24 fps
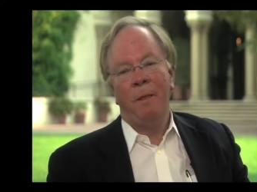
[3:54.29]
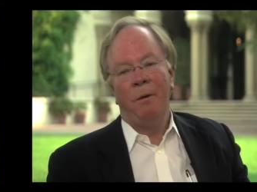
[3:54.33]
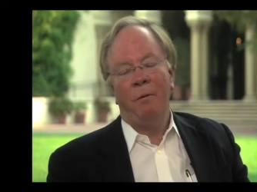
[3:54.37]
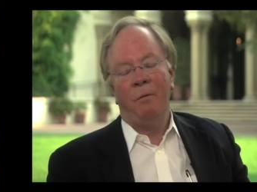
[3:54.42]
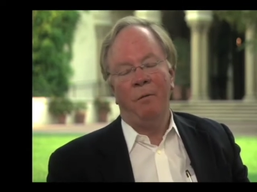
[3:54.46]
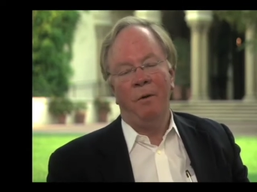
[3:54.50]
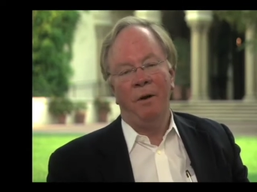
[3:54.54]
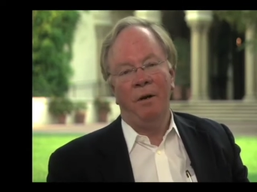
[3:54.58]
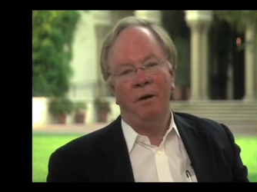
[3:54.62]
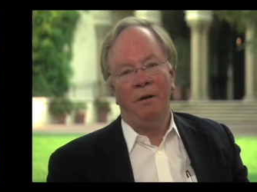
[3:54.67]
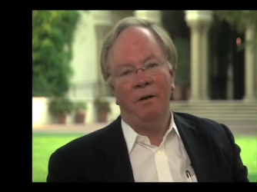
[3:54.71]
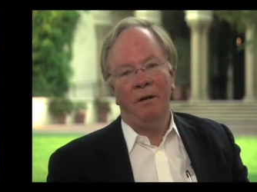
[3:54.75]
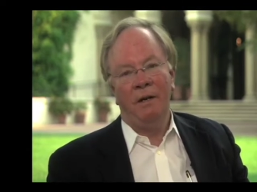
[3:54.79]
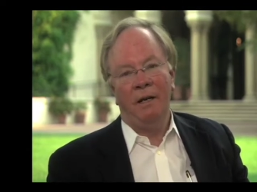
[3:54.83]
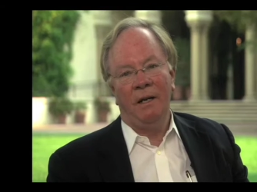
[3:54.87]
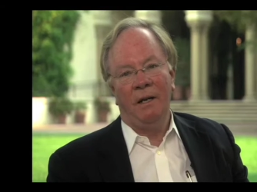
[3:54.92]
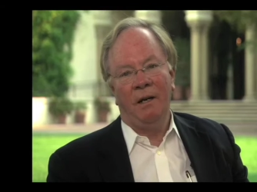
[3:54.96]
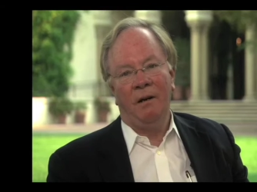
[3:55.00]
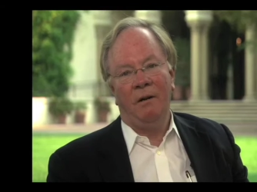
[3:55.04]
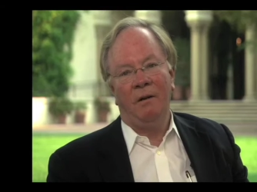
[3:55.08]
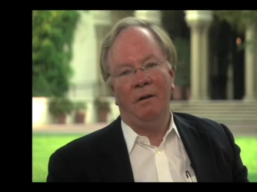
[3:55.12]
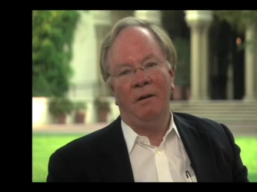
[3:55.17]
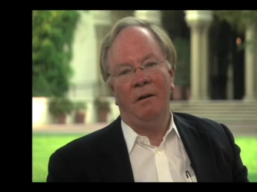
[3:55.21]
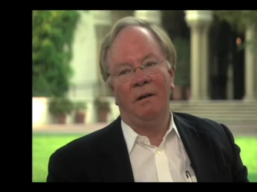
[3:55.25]
we are
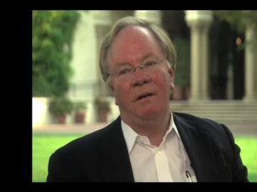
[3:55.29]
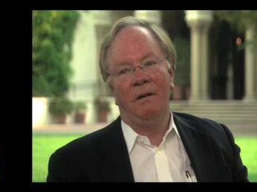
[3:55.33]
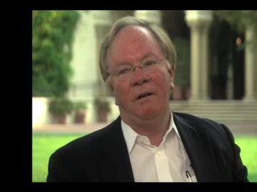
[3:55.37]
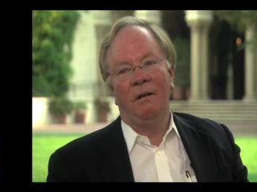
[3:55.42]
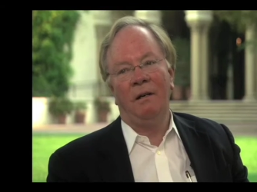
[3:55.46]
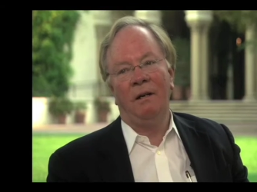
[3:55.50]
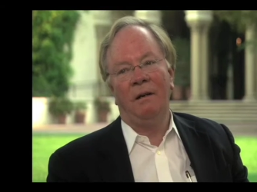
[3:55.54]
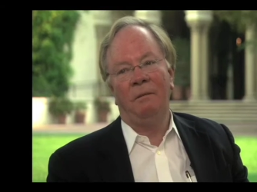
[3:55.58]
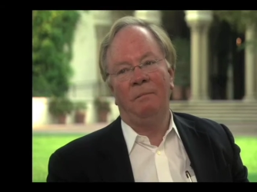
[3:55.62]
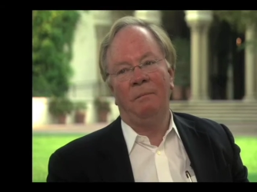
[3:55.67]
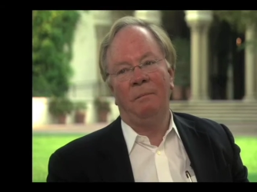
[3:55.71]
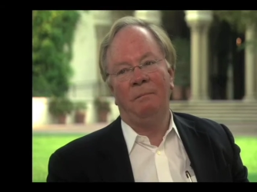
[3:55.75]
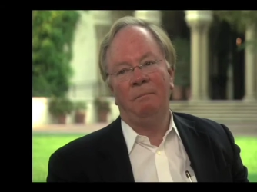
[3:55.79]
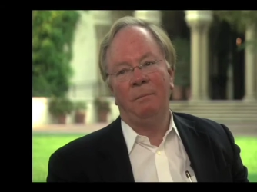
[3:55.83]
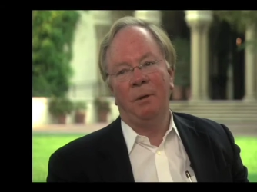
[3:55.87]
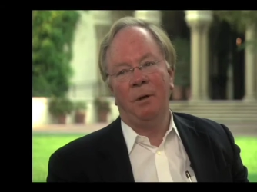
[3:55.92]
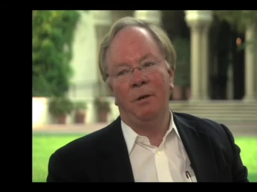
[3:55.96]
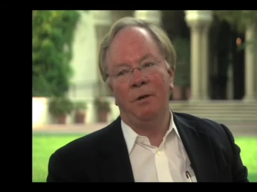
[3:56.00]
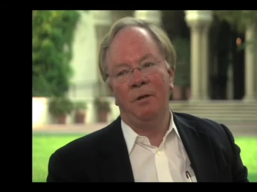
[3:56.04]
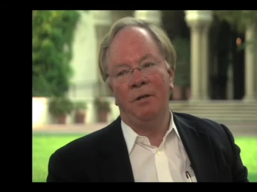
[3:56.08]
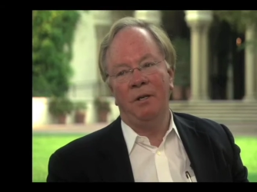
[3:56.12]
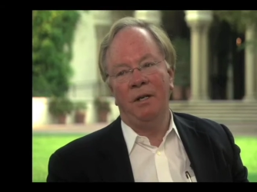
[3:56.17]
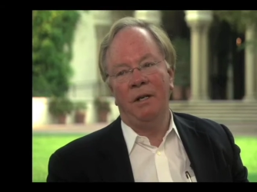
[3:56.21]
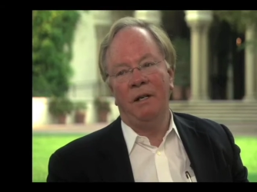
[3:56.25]
now
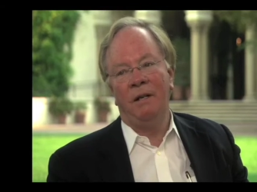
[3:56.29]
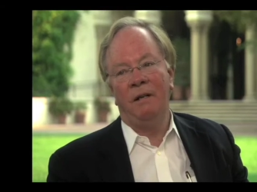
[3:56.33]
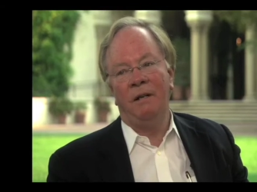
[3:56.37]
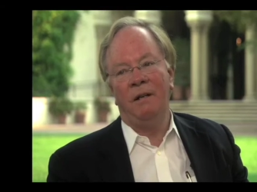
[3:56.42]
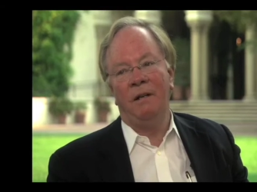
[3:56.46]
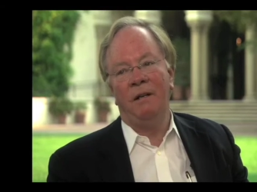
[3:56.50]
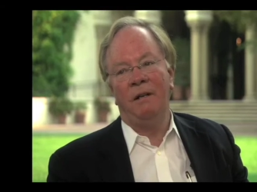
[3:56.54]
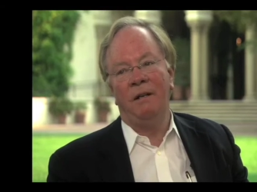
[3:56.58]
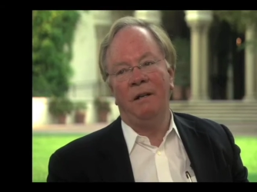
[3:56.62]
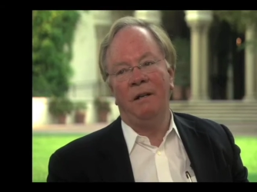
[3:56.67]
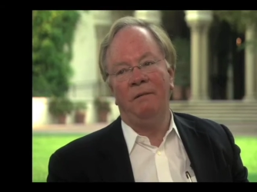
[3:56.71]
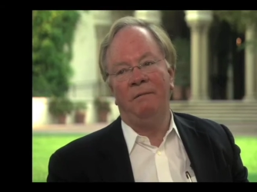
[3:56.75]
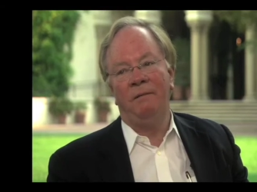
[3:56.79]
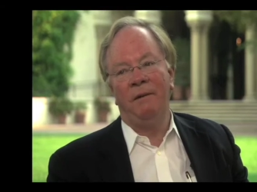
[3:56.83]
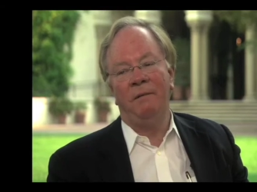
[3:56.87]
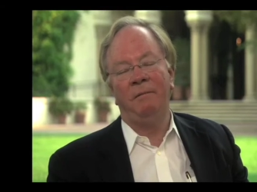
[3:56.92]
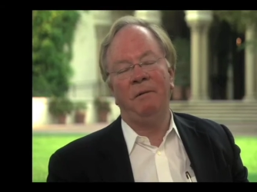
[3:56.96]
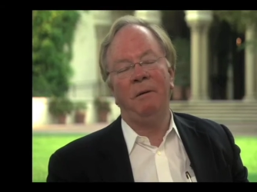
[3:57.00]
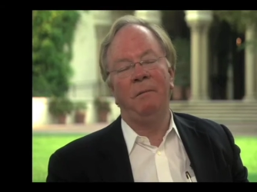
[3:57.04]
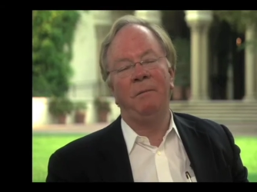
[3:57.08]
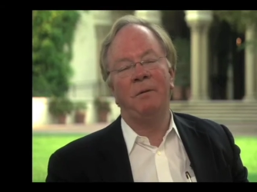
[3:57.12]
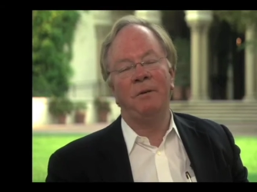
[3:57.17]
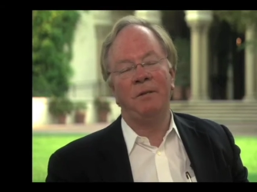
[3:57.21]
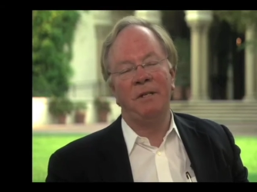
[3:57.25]
approaching the
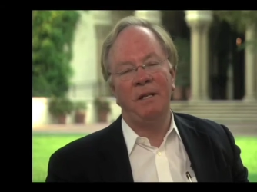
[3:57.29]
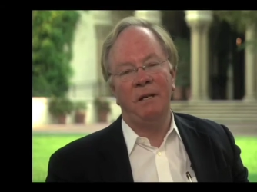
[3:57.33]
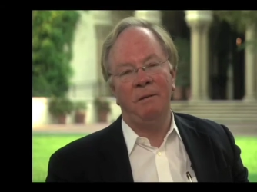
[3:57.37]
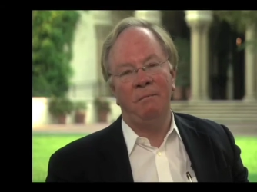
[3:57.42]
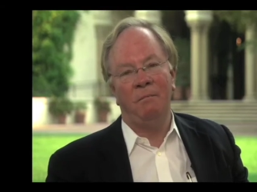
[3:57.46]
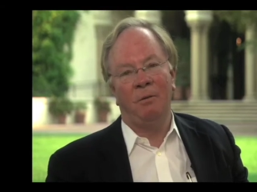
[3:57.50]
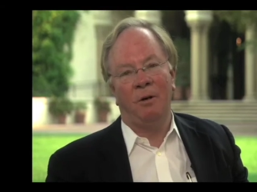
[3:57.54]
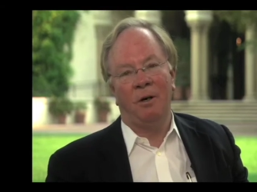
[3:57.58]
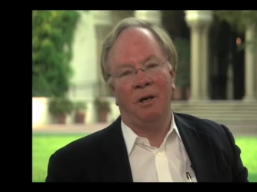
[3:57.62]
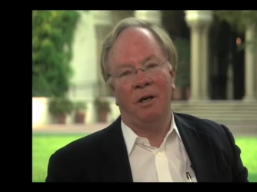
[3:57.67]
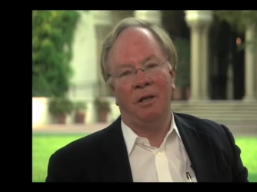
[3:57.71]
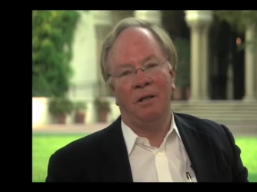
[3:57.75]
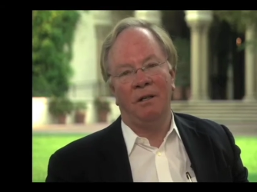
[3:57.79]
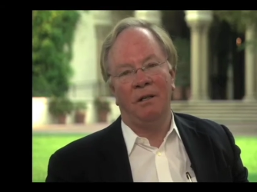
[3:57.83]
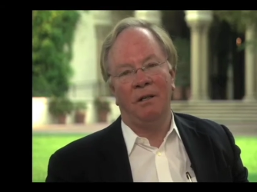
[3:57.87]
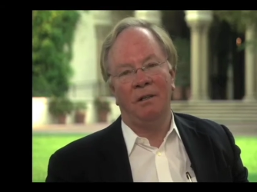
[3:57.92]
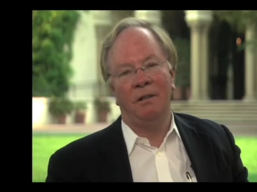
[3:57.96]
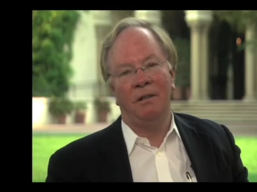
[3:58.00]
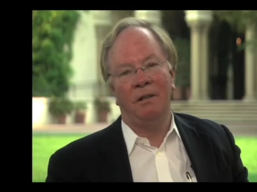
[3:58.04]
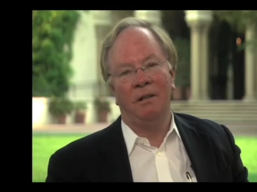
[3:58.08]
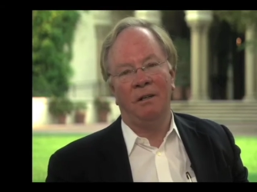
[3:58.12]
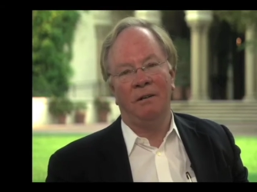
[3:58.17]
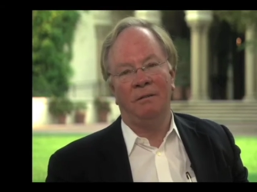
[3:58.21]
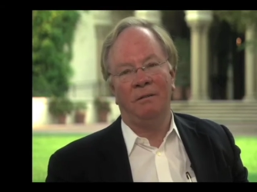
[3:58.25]
50% mark
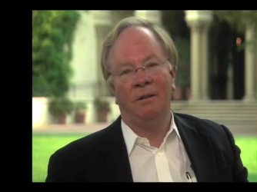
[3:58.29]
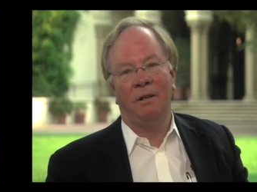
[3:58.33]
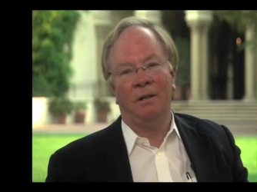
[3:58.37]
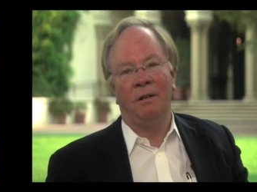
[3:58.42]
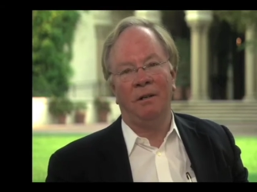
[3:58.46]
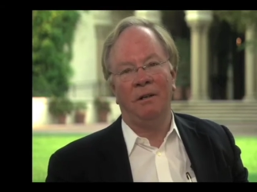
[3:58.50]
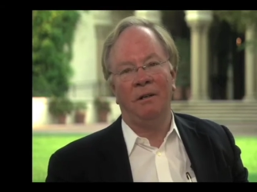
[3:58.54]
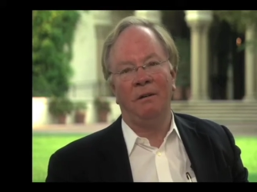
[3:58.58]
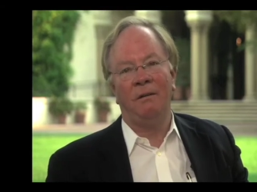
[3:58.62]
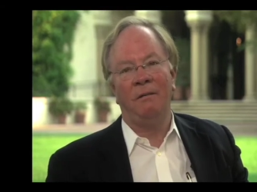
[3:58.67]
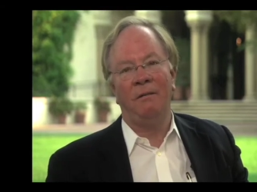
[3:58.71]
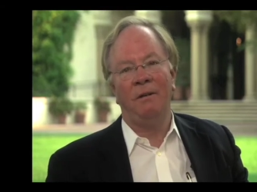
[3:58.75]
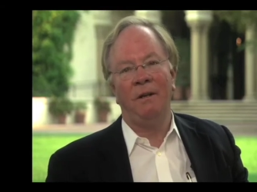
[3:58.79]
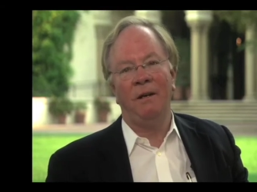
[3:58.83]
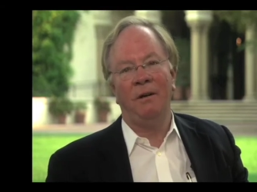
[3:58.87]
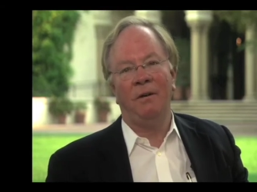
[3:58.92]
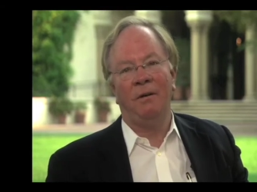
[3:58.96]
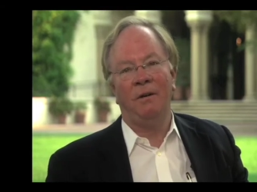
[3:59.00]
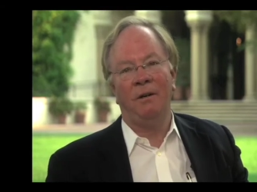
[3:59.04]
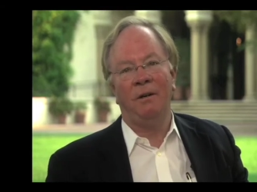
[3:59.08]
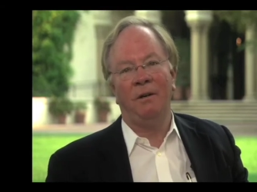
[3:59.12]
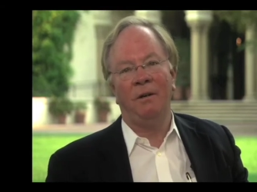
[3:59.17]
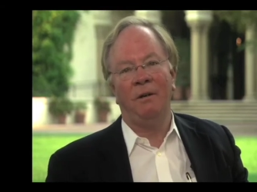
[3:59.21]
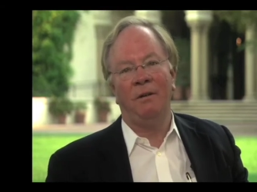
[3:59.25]
of all of the
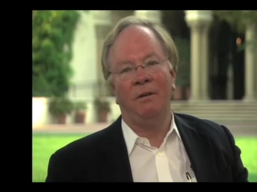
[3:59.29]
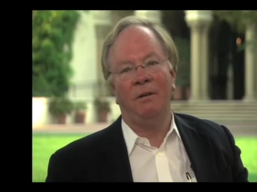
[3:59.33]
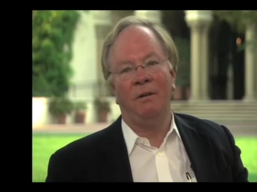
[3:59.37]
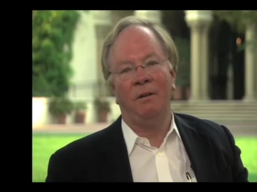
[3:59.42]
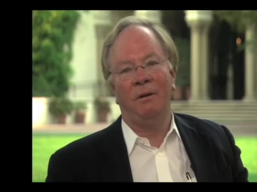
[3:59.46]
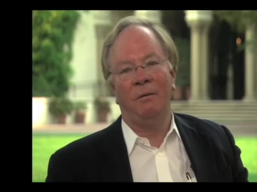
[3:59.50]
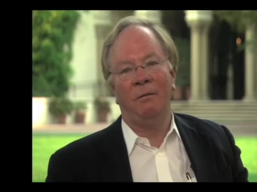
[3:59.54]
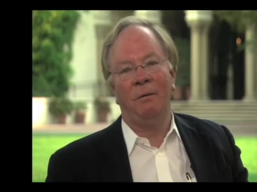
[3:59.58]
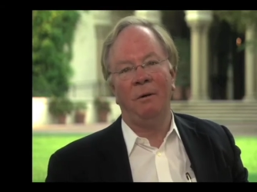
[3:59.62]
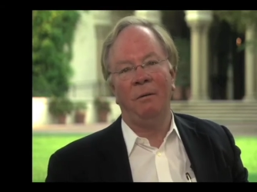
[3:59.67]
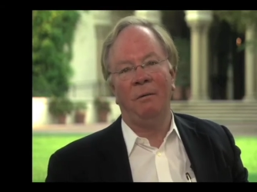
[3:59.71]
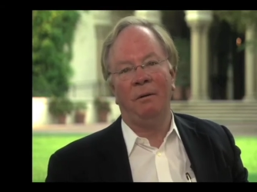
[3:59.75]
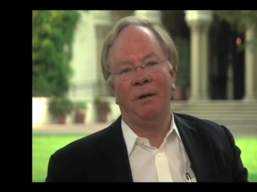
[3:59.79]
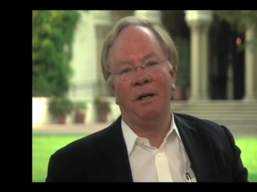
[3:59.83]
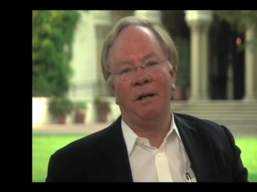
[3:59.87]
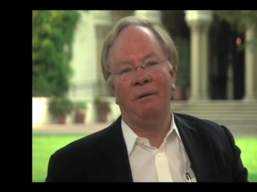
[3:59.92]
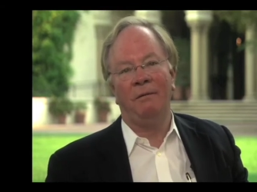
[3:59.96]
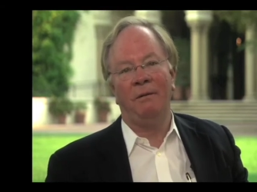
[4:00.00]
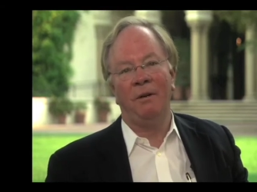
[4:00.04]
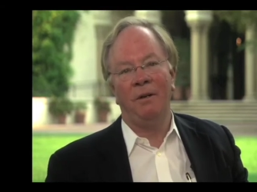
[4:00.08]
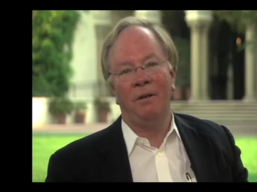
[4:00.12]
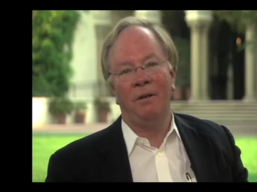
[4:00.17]
oil that we will ever